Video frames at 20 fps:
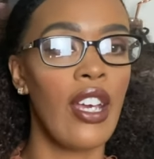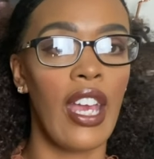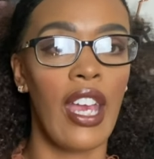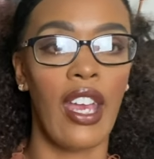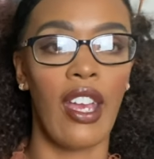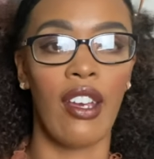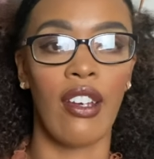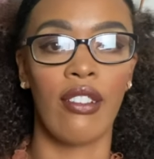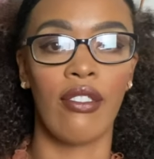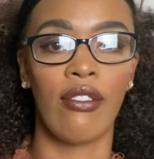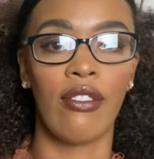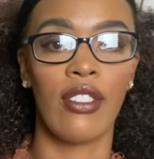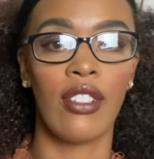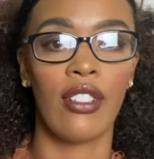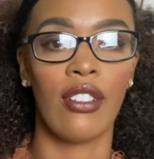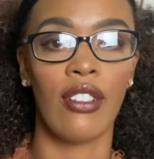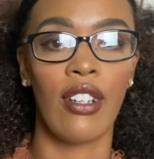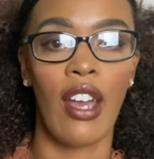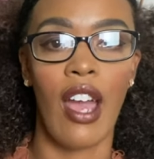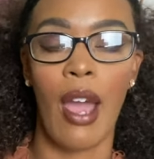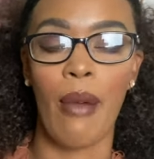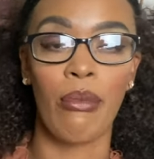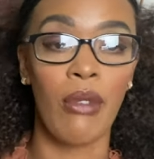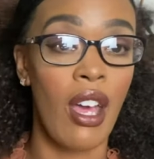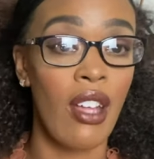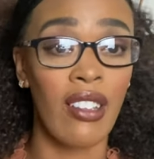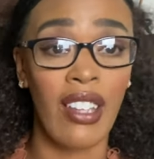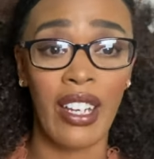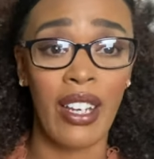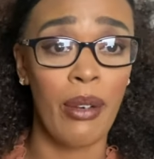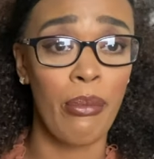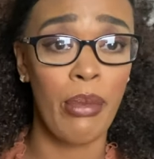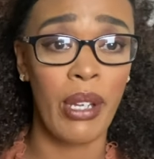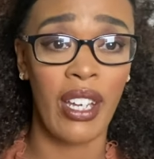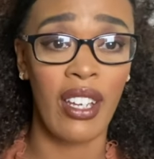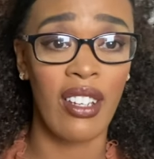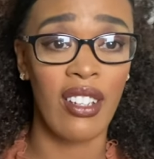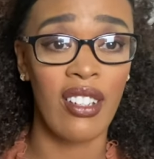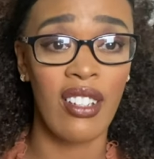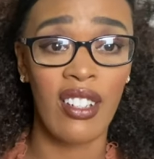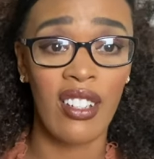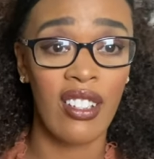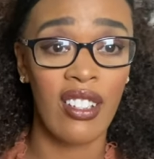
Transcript: And I'm not like a big